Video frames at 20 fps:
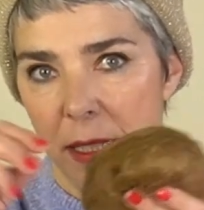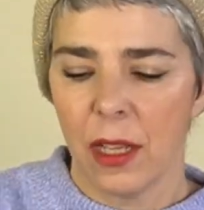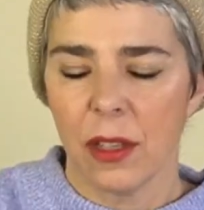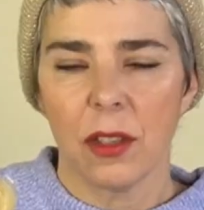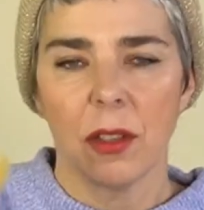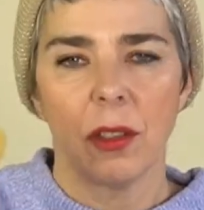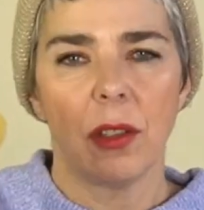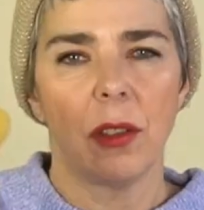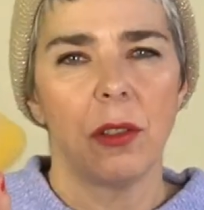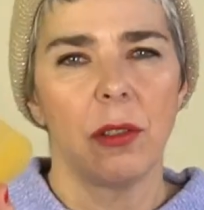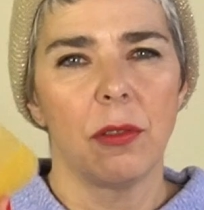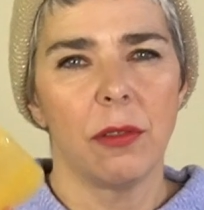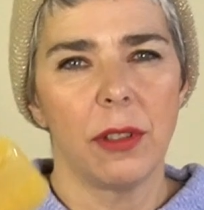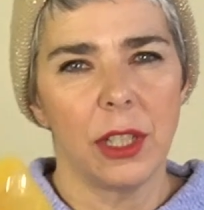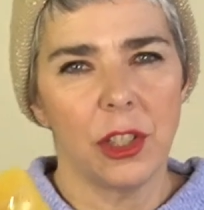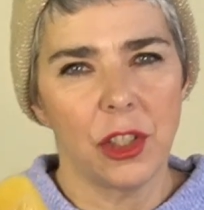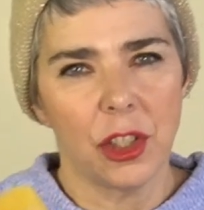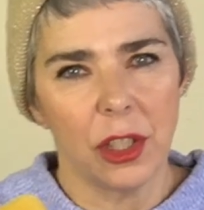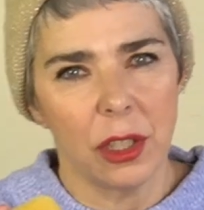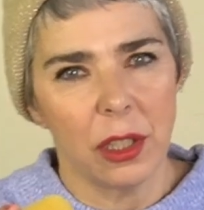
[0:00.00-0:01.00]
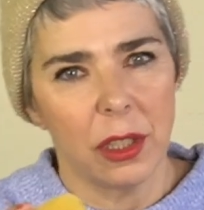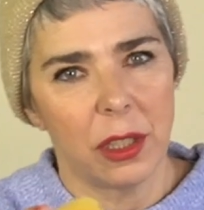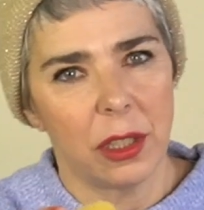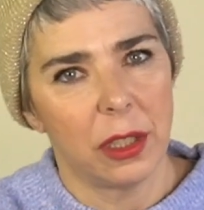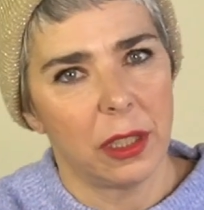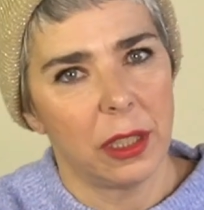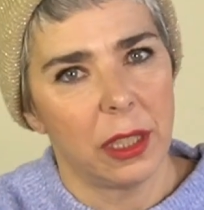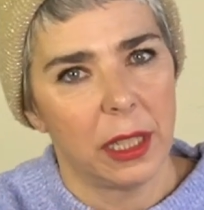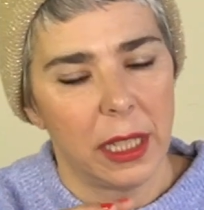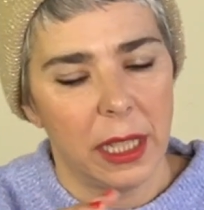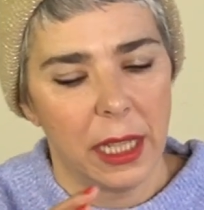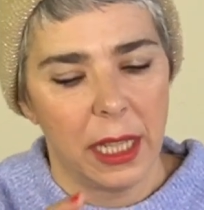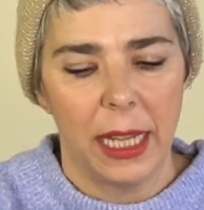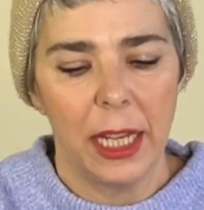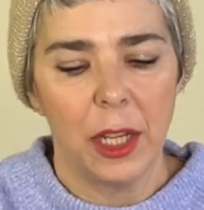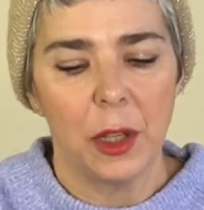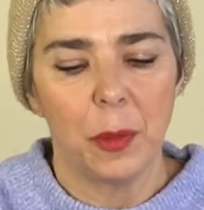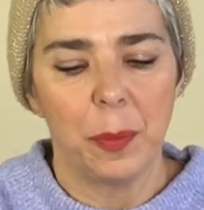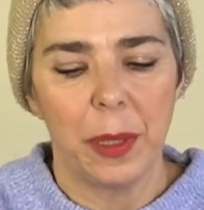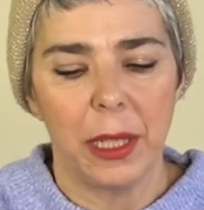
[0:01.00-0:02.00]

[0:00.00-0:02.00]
So the original hair